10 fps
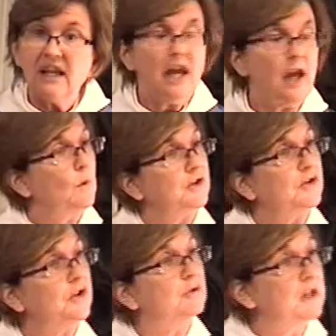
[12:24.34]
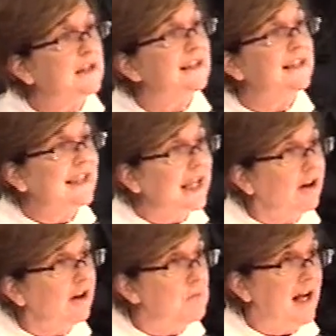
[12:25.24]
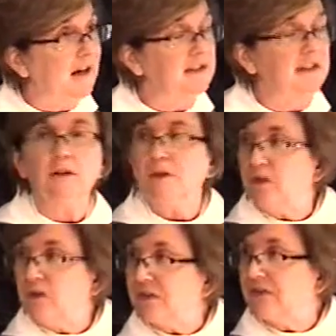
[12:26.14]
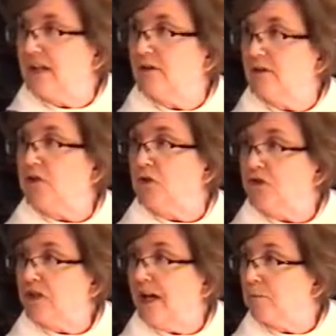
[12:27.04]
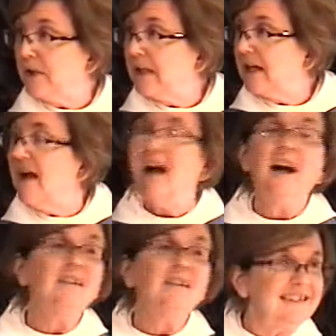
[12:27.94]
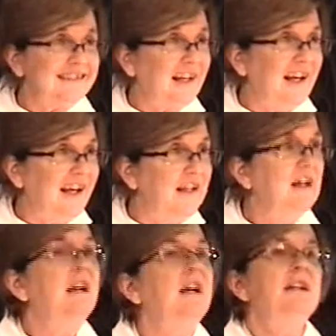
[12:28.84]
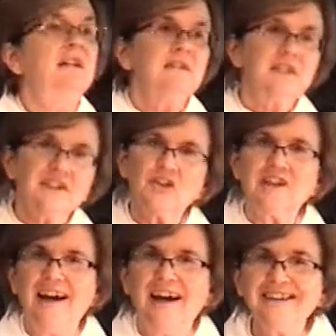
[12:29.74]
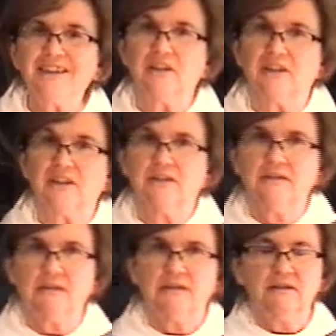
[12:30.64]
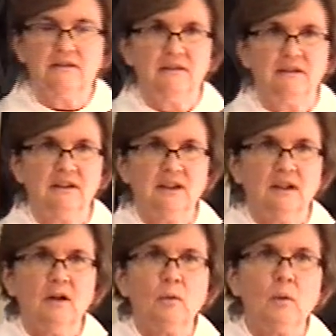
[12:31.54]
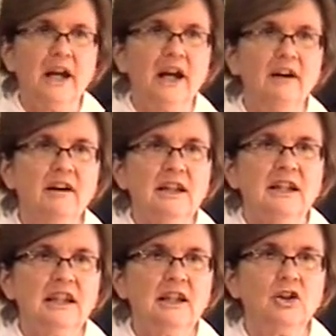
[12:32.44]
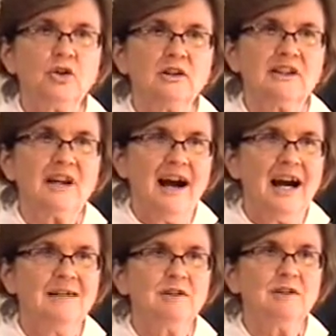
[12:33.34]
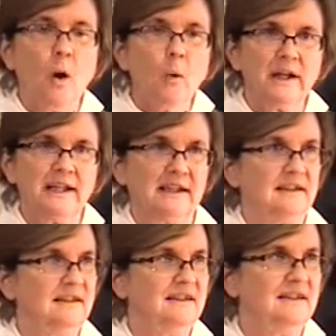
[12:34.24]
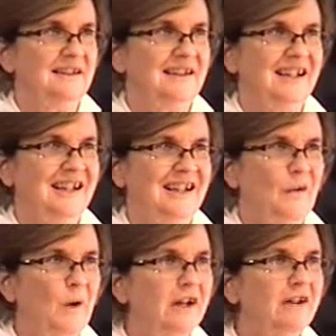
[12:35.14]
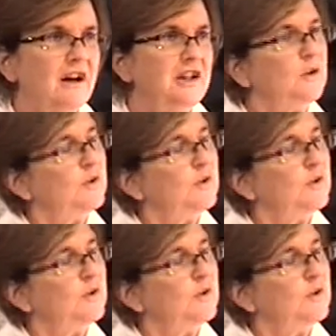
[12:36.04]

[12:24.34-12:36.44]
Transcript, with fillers: and what you really care about, you know, we used to say, look at your checkbook. I'm going to say, look at your calendar. Where is your time going? Where are you